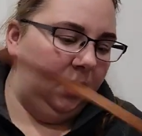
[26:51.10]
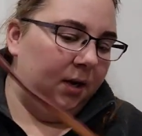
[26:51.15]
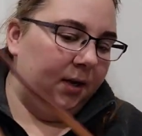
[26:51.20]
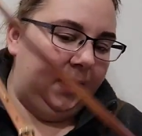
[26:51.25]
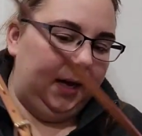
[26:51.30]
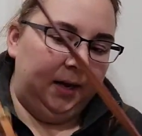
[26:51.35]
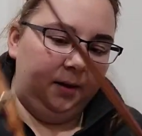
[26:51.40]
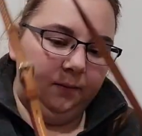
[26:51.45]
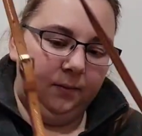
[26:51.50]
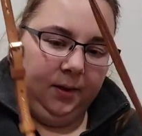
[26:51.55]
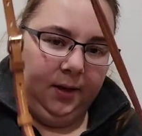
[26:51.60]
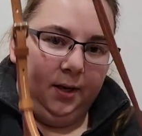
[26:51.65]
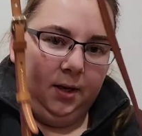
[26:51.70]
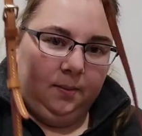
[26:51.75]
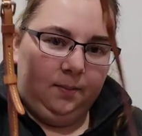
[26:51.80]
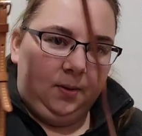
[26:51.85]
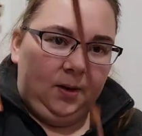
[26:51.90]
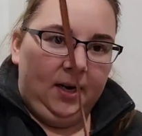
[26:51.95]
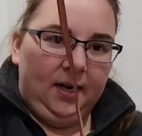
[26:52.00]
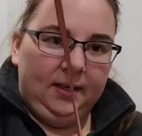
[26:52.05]
Again, really good
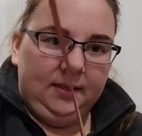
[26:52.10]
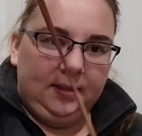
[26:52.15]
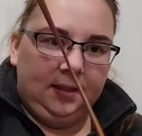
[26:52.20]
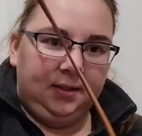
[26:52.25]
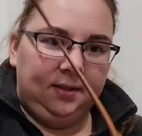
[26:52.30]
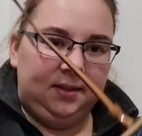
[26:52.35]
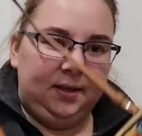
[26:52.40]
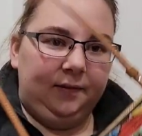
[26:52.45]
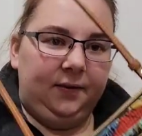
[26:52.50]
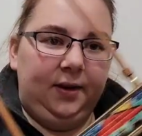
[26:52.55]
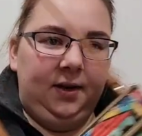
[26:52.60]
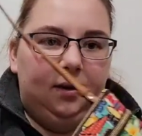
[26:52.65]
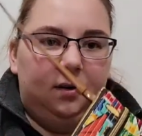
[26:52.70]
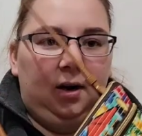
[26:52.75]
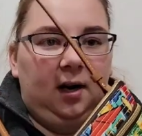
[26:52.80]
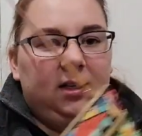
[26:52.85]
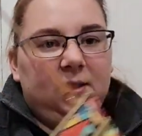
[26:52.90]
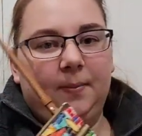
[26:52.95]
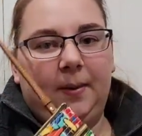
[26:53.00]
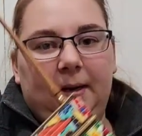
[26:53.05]
price. It's definitely a
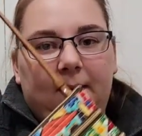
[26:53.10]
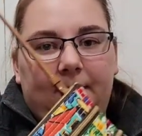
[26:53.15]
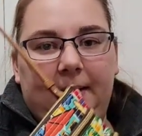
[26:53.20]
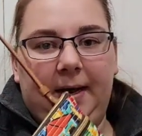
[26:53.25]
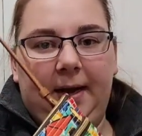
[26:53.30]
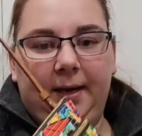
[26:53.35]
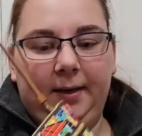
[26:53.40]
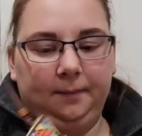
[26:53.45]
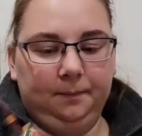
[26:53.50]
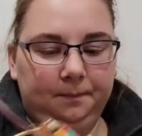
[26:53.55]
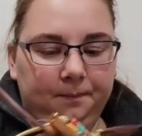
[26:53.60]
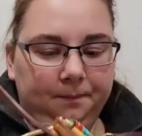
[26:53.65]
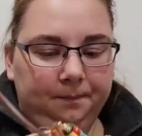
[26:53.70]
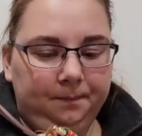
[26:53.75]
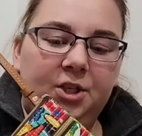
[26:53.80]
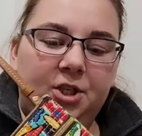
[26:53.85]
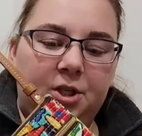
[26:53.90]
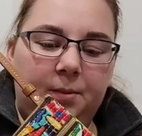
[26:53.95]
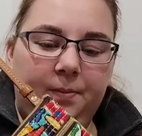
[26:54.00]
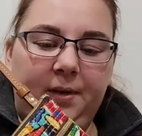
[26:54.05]
crossbody bag. You
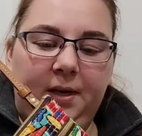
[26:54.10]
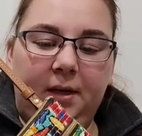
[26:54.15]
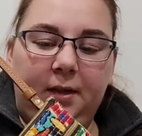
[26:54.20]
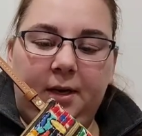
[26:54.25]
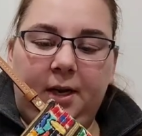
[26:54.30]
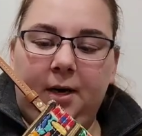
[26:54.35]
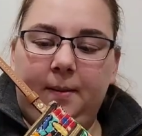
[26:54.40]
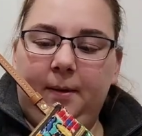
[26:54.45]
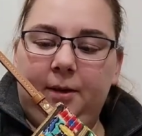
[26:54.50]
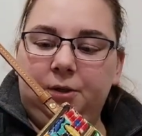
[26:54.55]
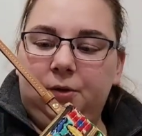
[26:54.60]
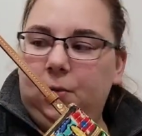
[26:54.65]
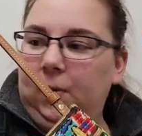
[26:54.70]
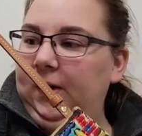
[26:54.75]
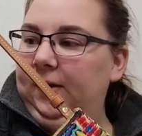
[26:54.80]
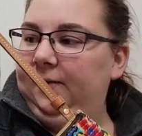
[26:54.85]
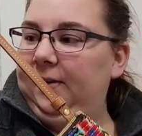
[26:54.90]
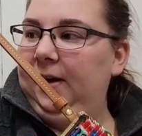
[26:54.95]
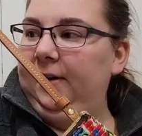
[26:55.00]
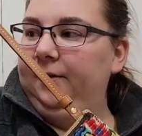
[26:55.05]
should be able to get about
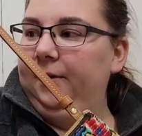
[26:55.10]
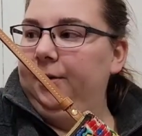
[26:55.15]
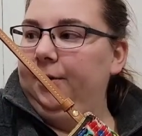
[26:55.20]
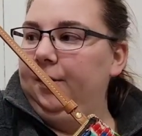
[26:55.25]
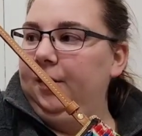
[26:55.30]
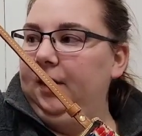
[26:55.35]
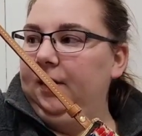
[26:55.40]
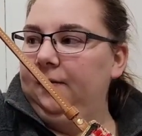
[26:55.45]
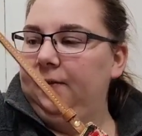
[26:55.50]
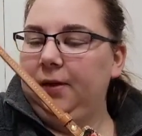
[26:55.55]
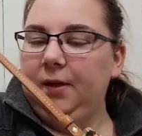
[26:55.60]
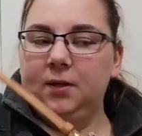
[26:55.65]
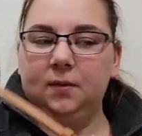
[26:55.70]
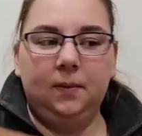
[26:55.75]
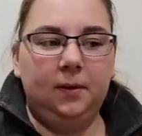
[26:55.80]
25 or 30 for this